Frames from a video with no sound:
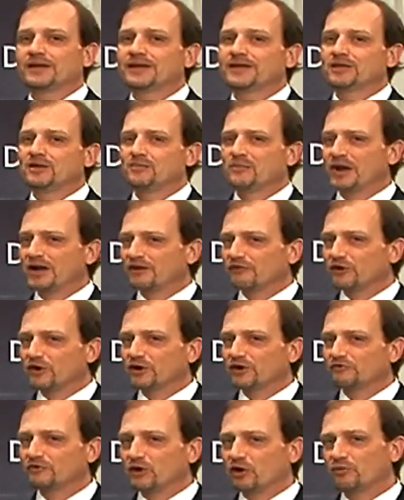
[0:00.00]
You might have heard
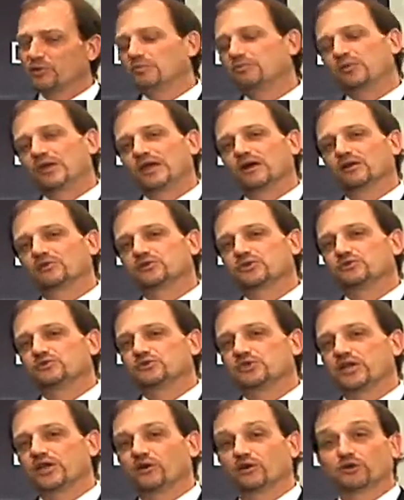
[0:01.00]
of Dolby
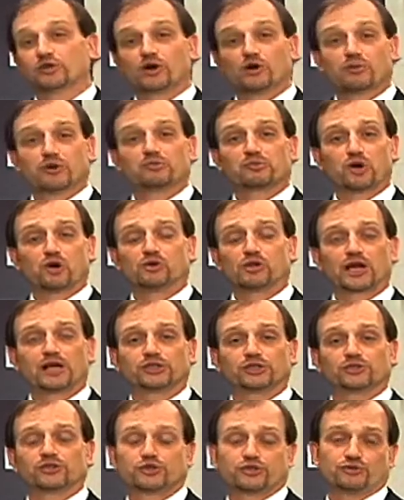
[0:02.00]
PL2Z or Dolby Pro
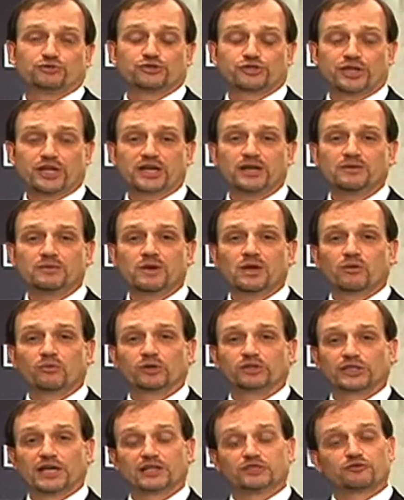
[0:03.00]
Logic 2Z,
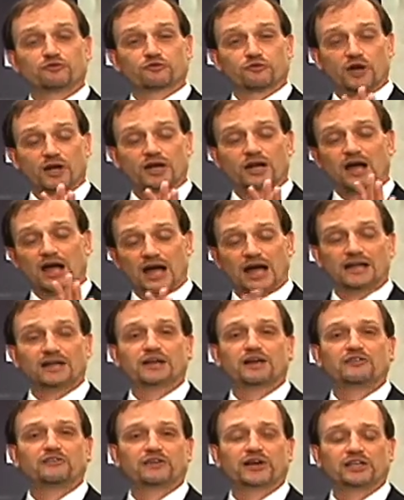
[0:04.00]
which adds front height
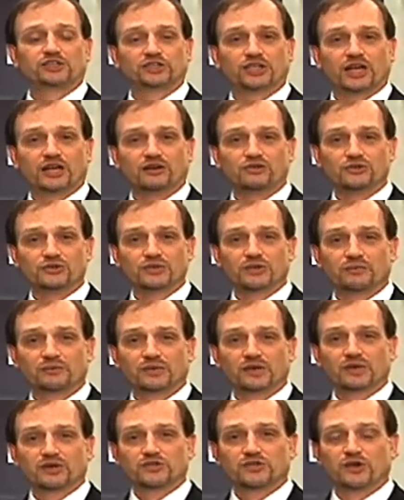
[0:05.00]
effect channels.
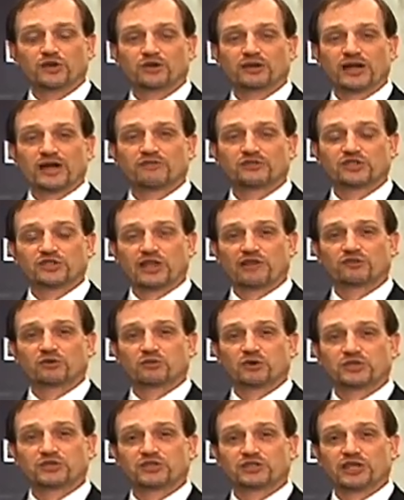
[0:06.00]
So you can have a
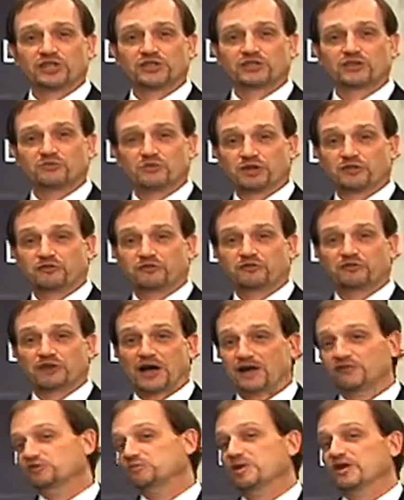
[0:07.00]
7-1 system with
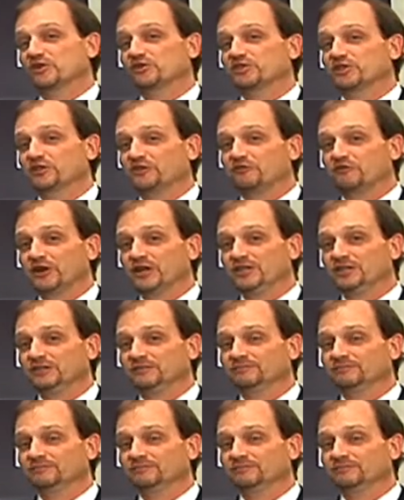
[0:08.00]
5 speakers in the front.